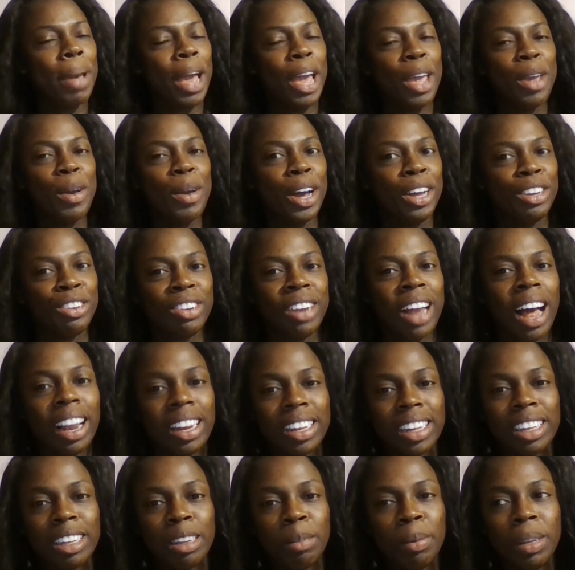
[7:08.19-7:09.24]
pay you
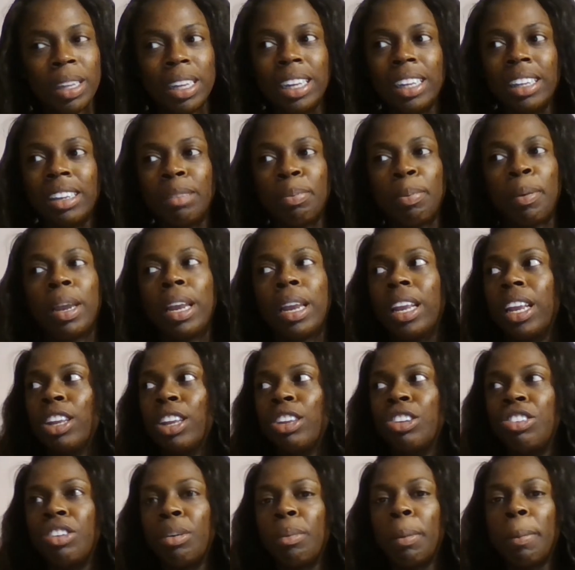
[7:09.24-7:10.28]
$100. Please put a
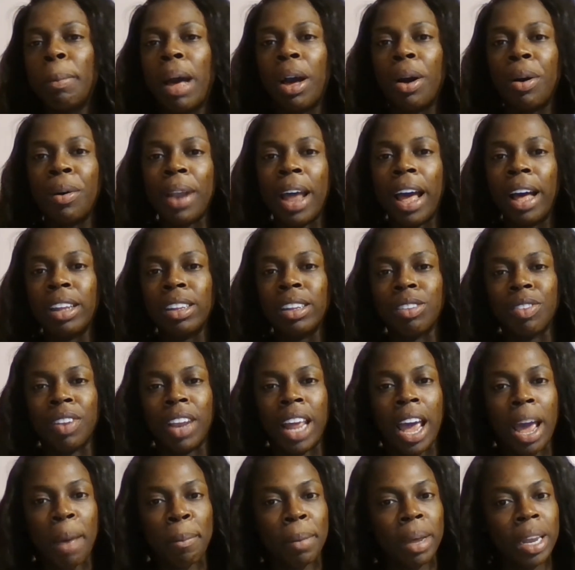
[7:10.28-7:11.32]
little gym in my own house for
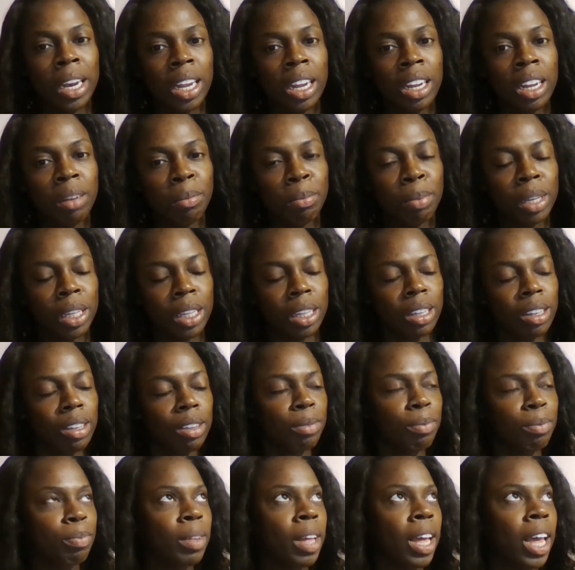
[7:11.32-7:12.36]
that money,
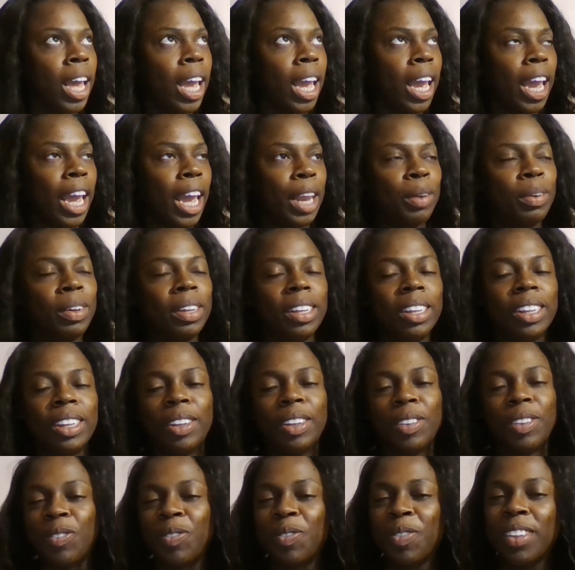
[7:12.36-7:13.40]
please.
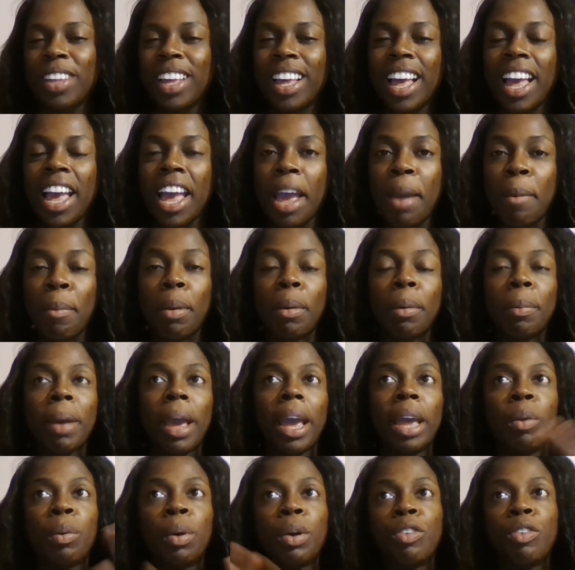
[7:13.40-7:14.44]
Anyways, people
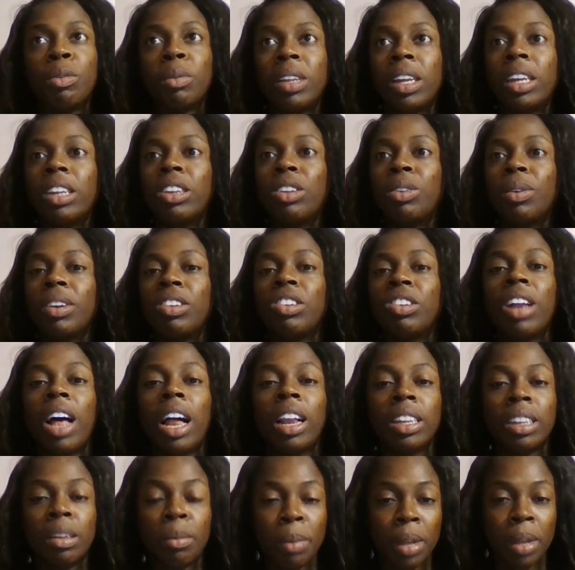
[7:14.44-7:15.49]
pay anywhere from $10 to
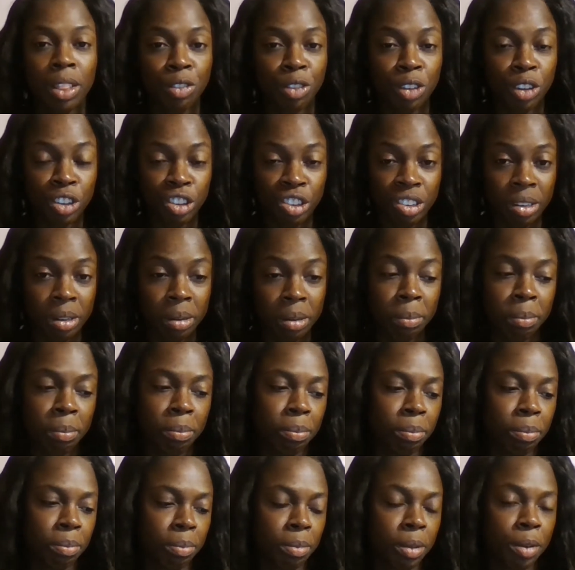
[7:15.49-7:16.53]
$100 a month for your
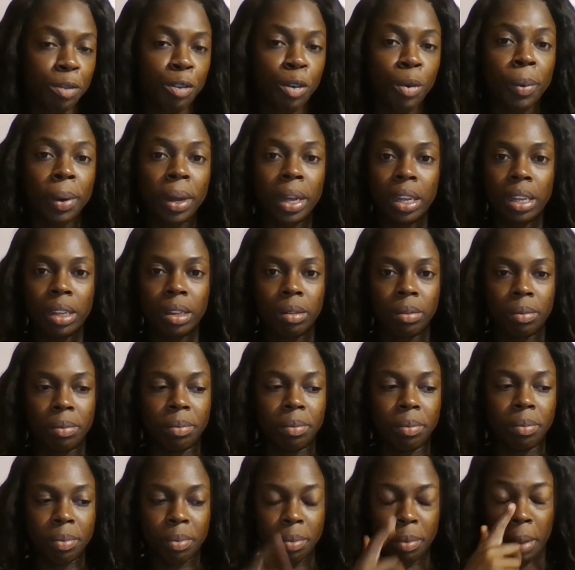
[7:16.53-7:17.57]
gym. And for what?
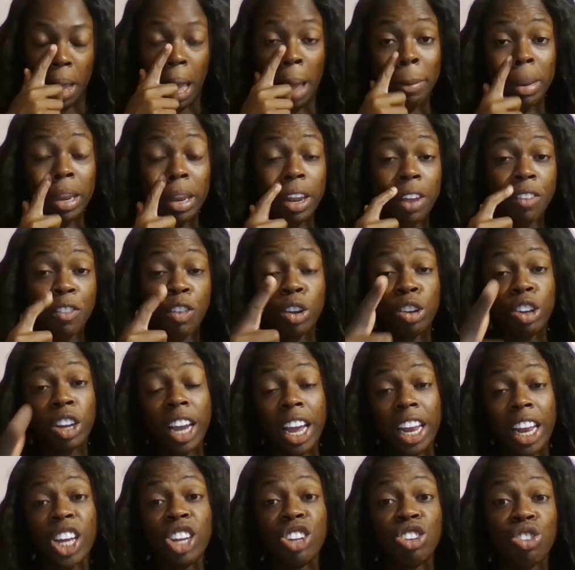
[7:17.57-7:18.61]
I mean, if you're
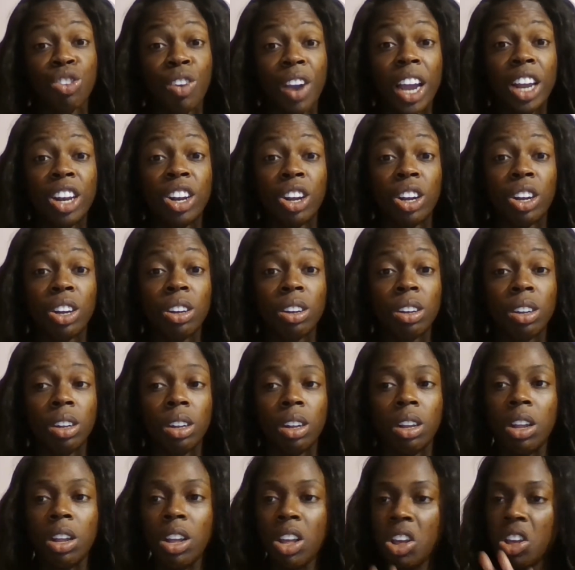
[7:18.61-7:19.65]
getting a trainer,
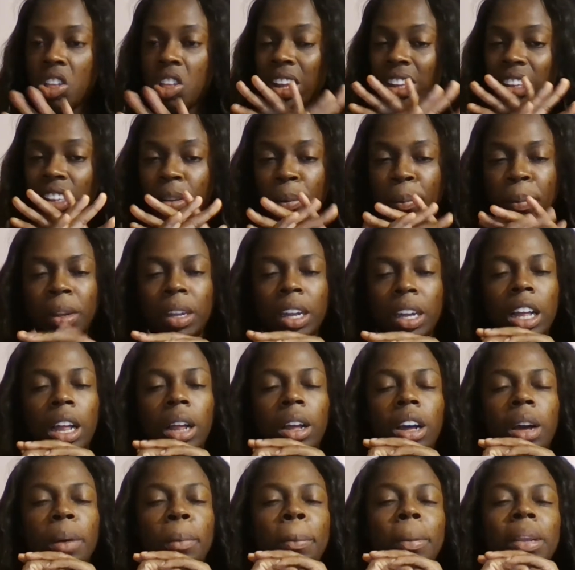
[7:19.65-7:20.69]
that's something
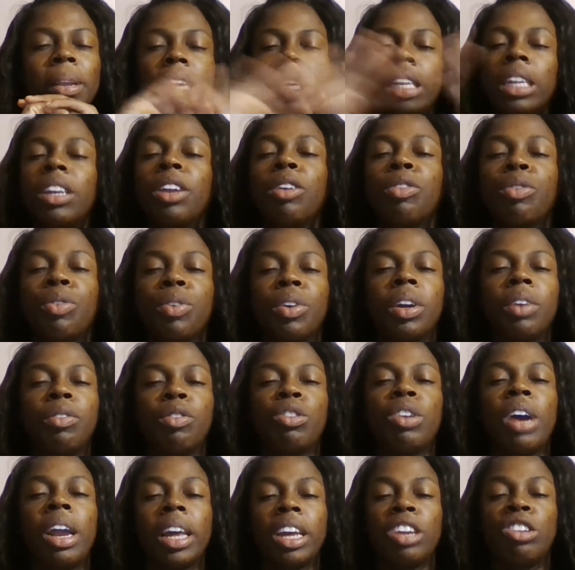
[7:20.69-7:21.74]
completely different. If
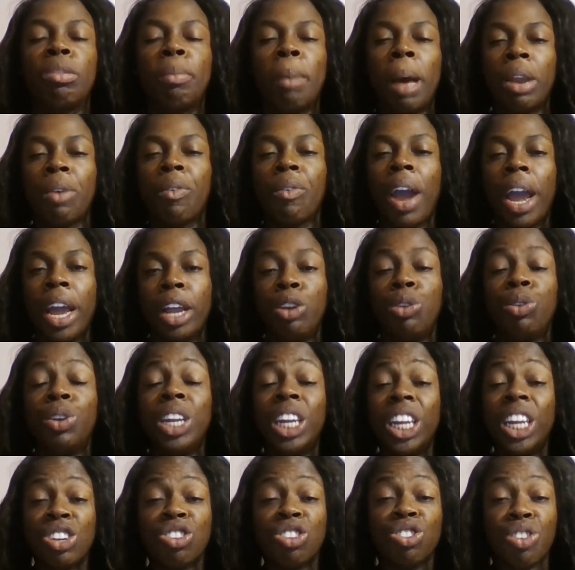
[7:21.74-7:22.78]
you're trying to get your body right and you
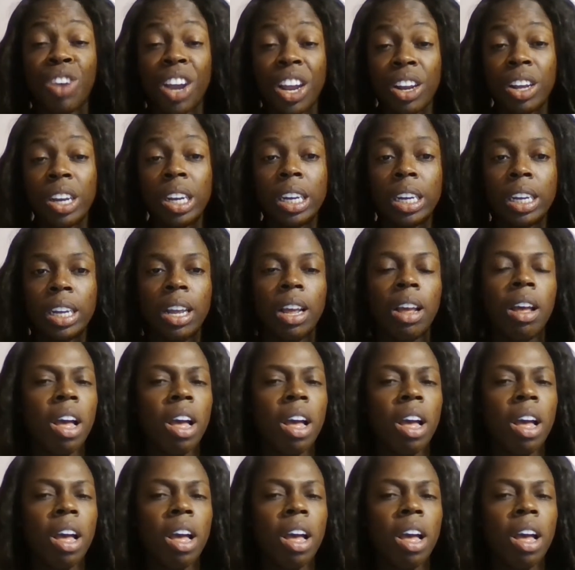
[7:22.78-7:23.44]
need a trainer,